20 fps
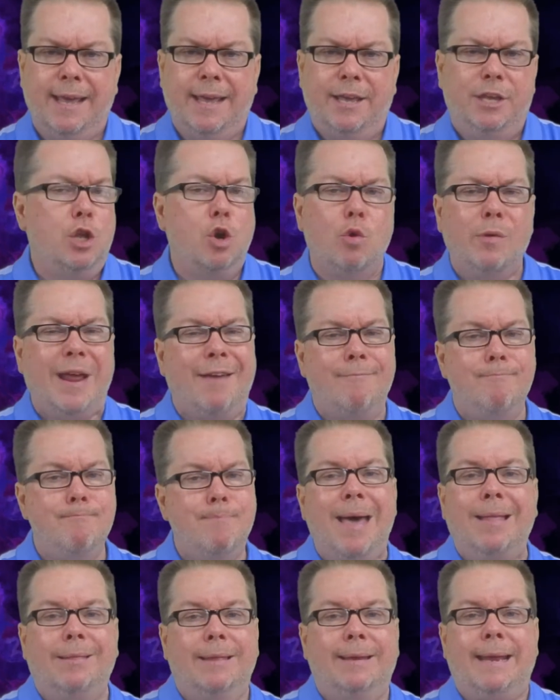you don't have
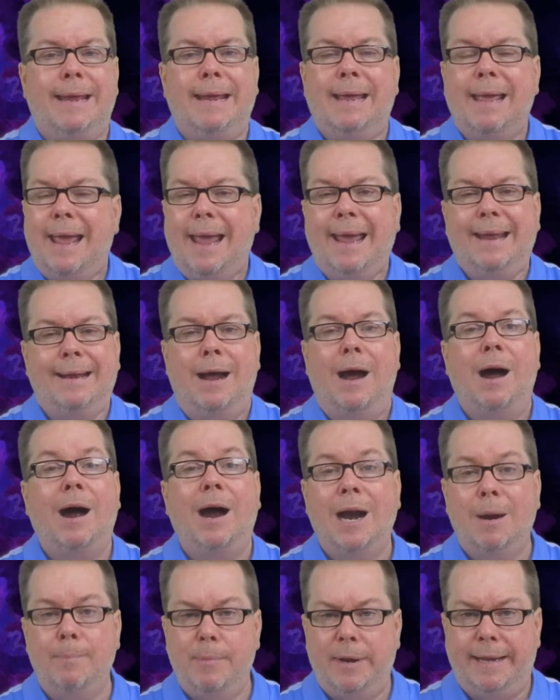melody and
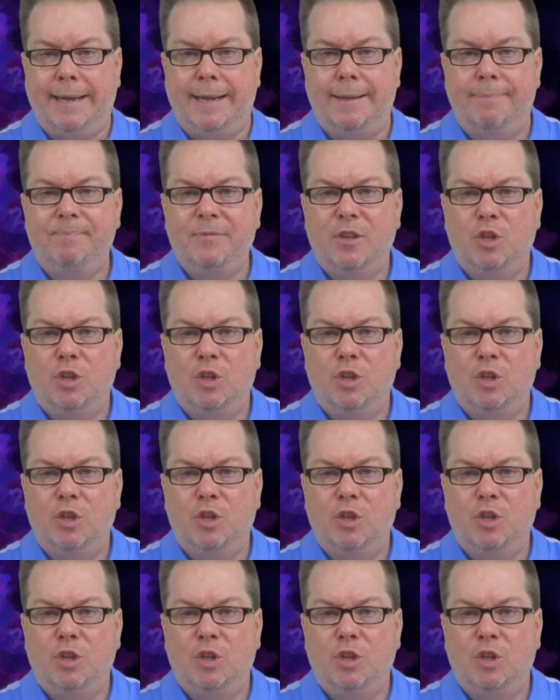harmony,